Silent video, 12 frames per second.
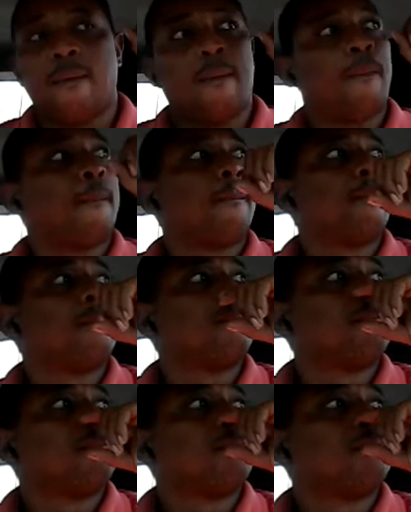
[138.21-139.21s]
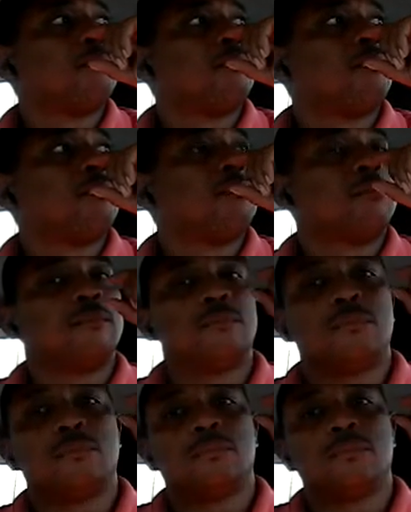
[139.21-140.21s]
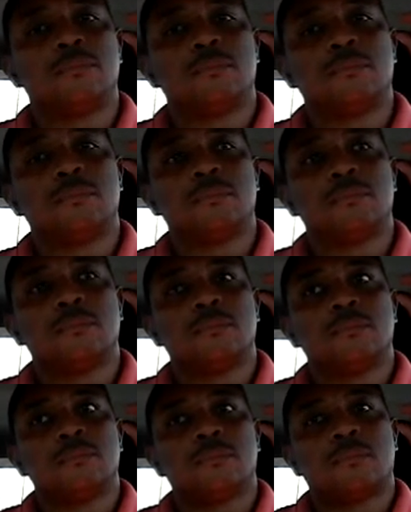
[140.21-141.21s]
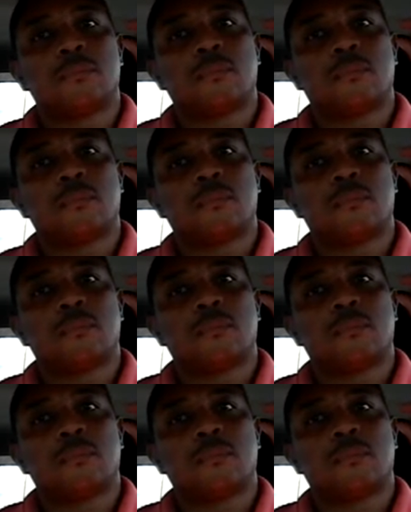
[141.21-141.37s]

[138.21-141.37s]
(no one is talking)